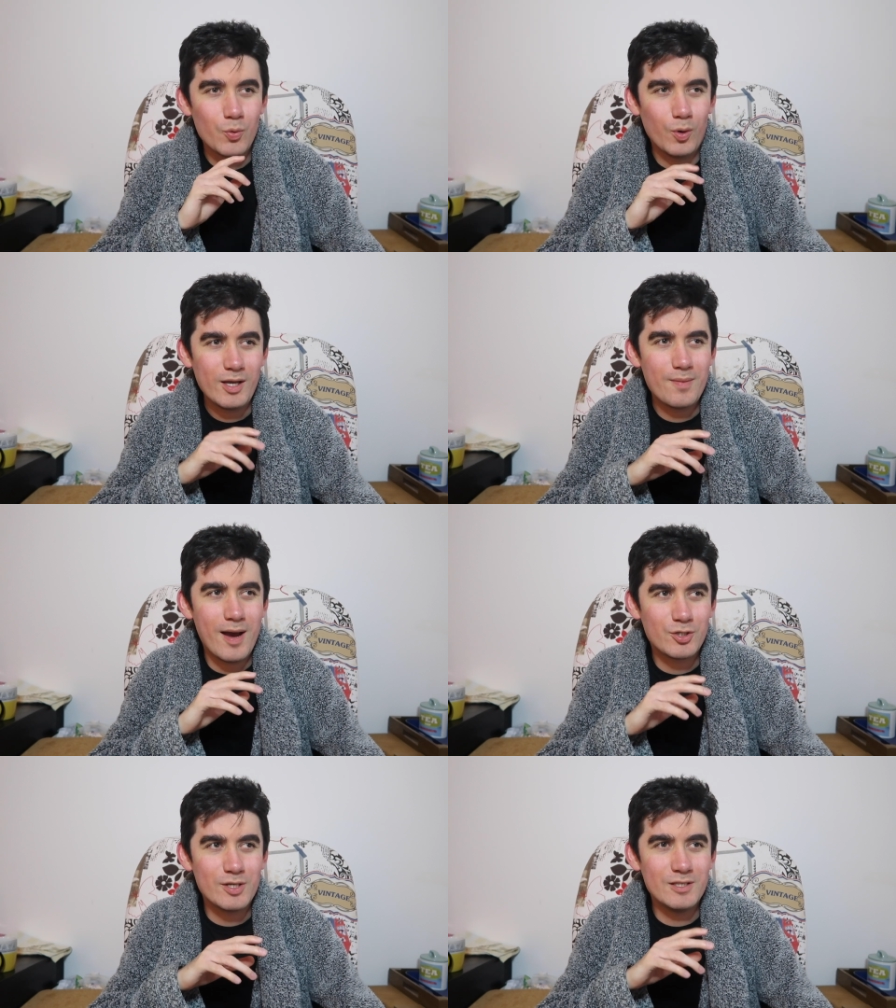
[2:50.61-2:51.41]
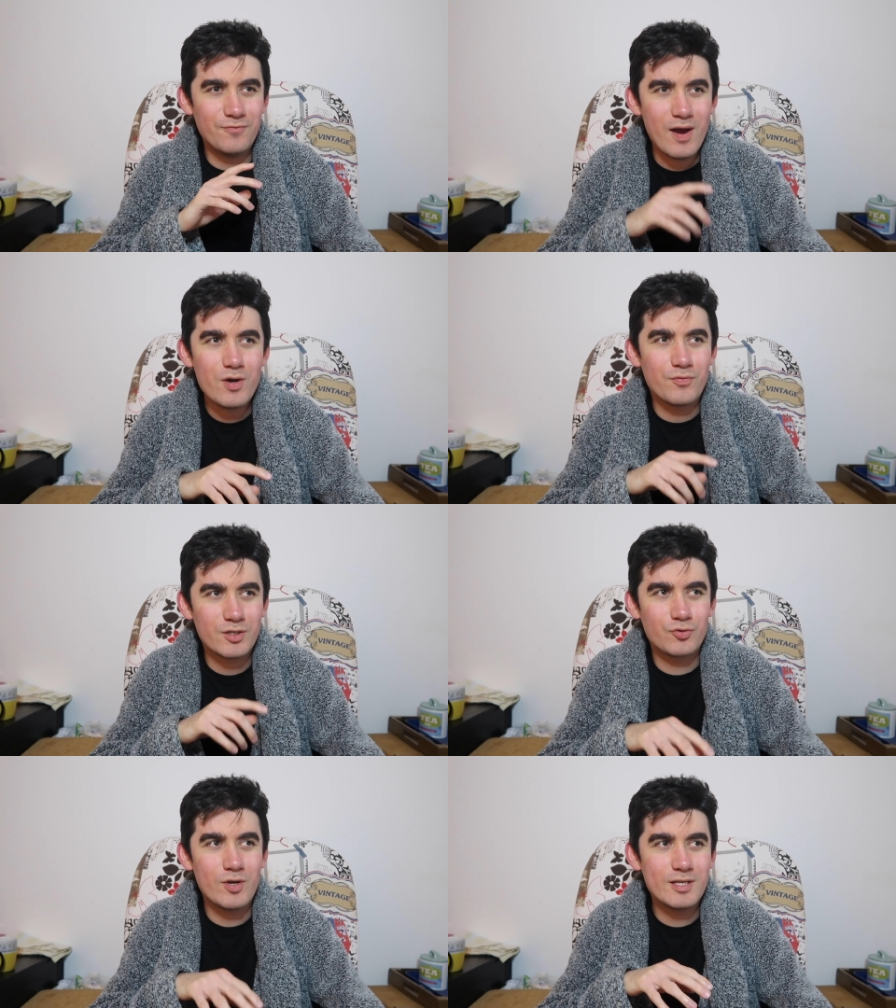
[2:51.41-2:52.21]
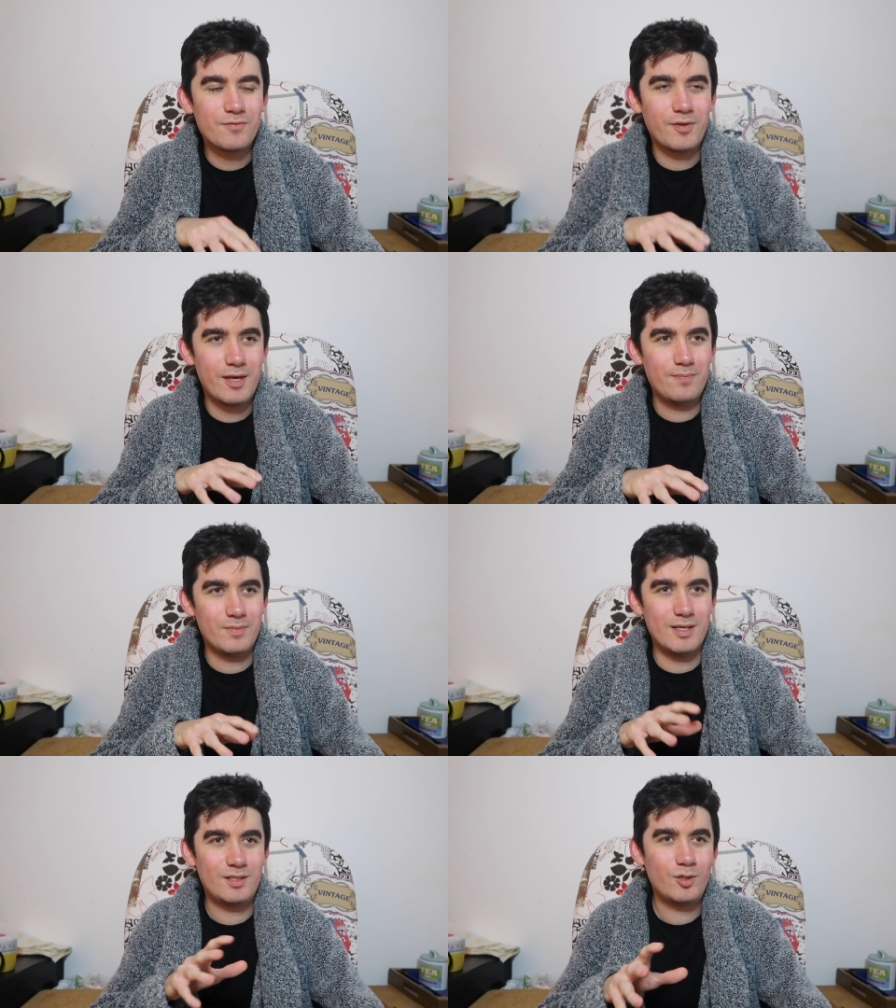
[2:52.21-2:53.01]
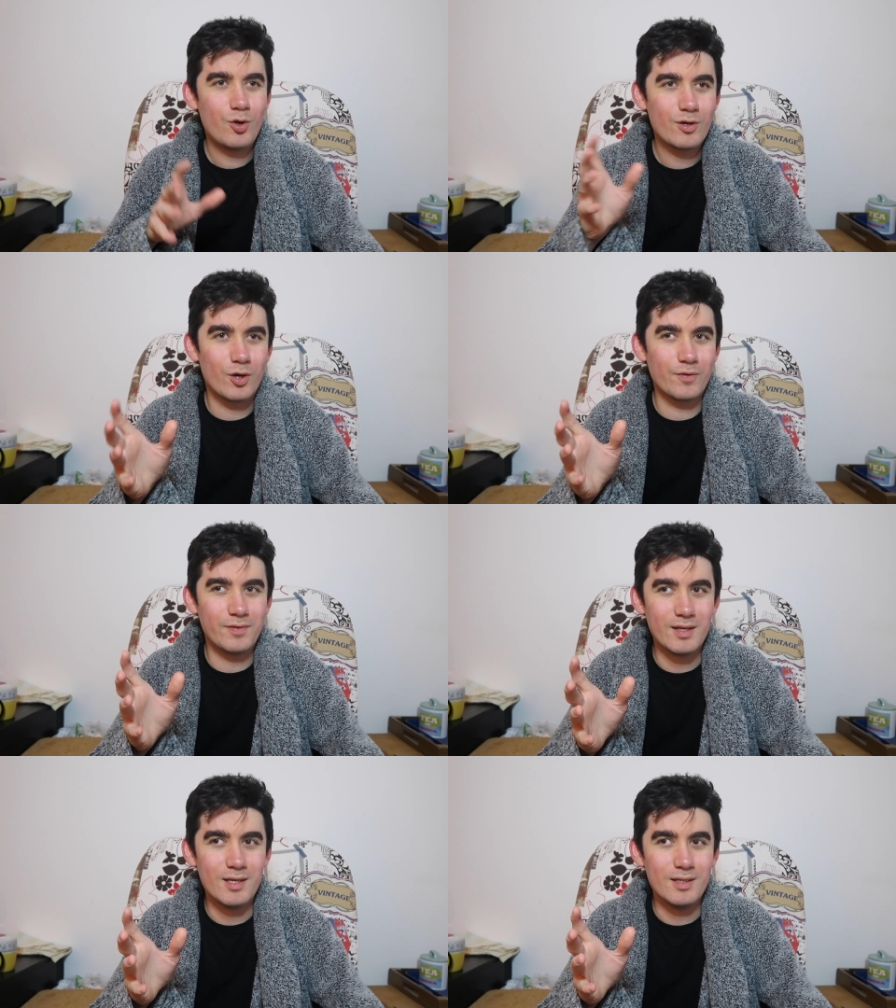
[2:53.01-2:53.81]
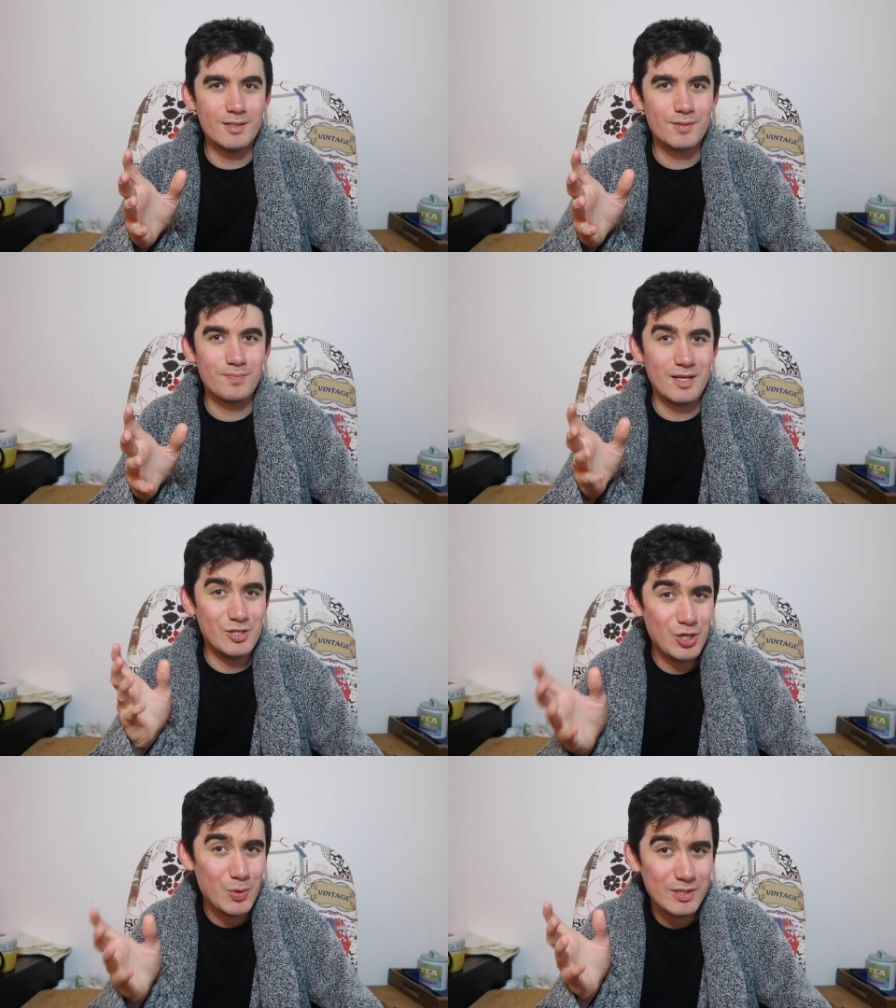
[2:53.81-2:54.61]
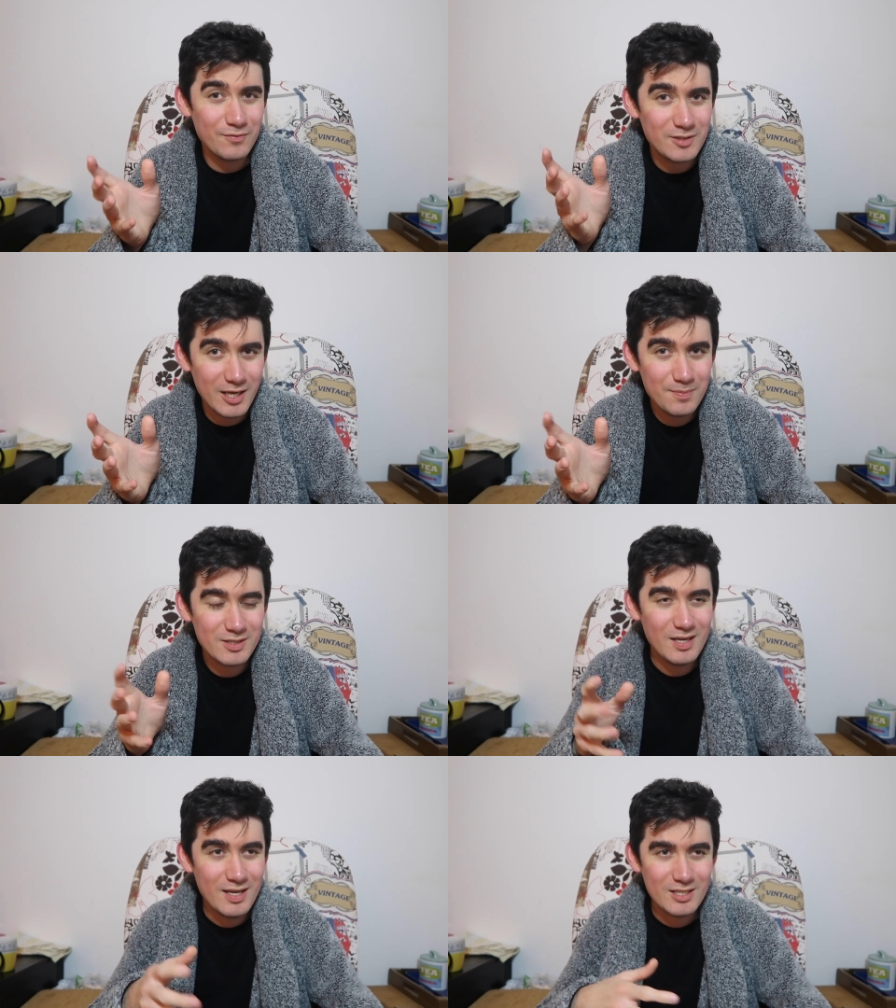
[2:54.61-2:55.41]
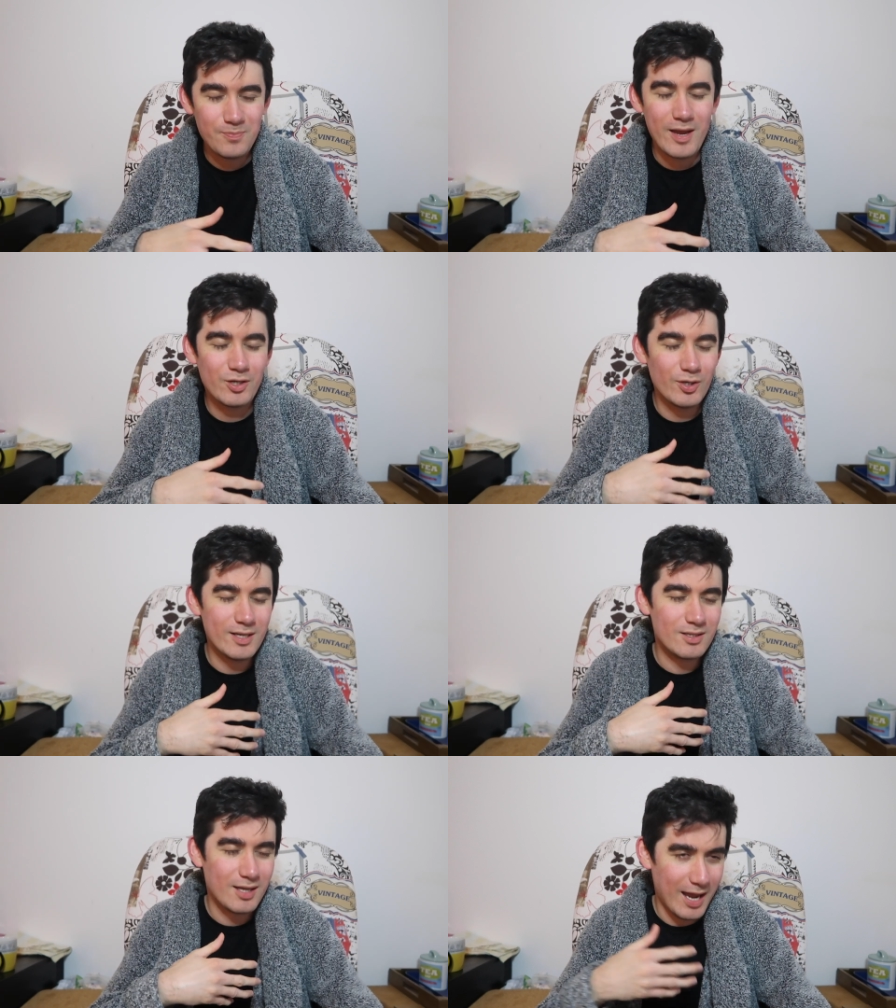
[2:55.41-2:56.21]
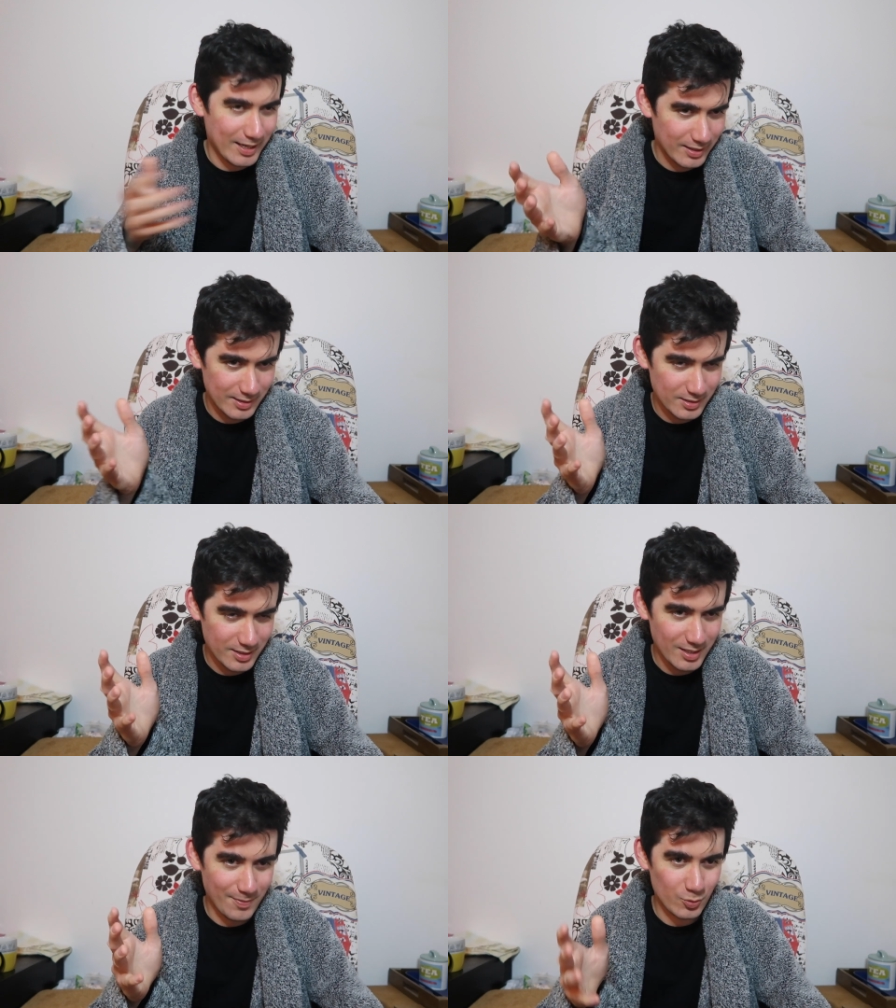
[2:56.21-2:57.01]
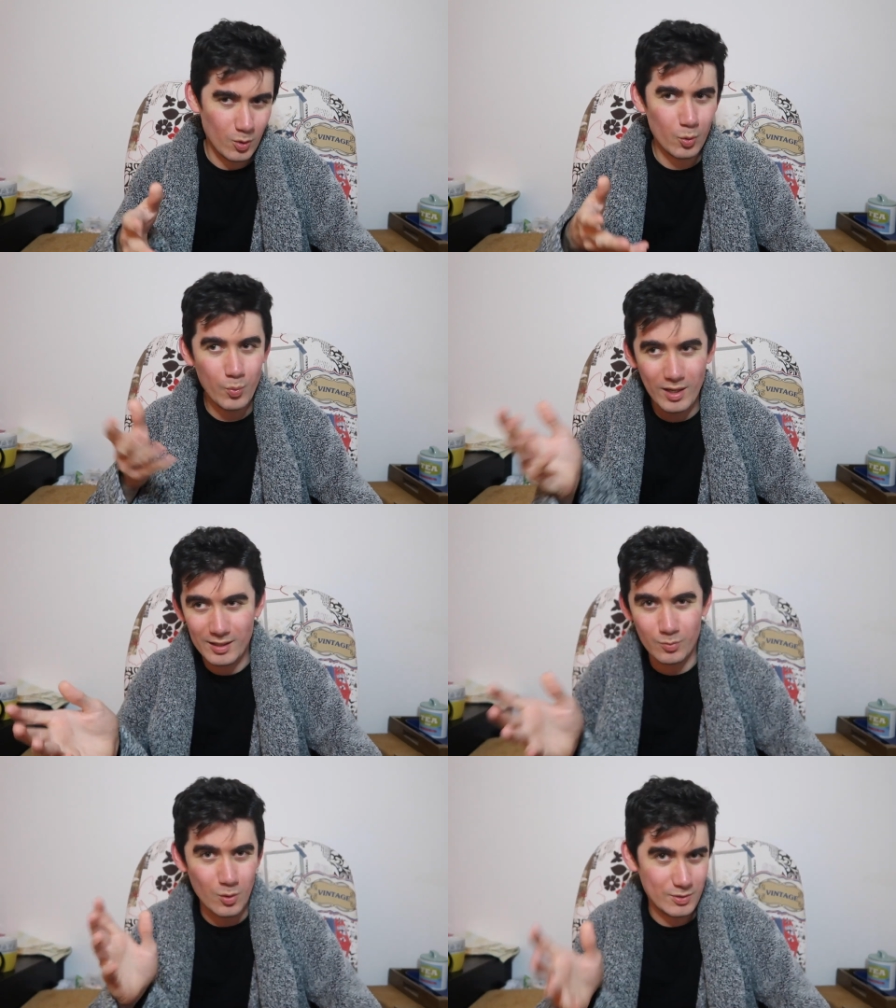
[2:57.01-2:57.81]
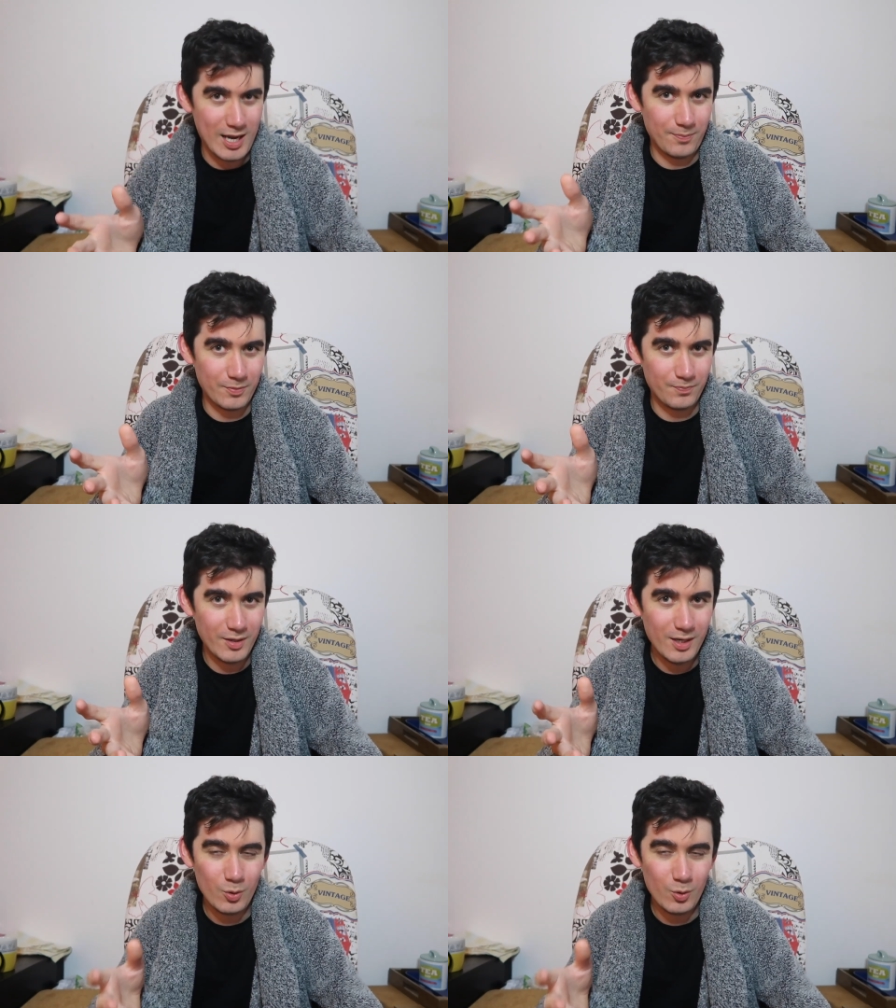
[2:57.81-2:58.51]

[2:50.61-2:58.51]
What I imagine is very frustrating for them is hearing all of these intuitive types speculating endlessly about what will and won't happen,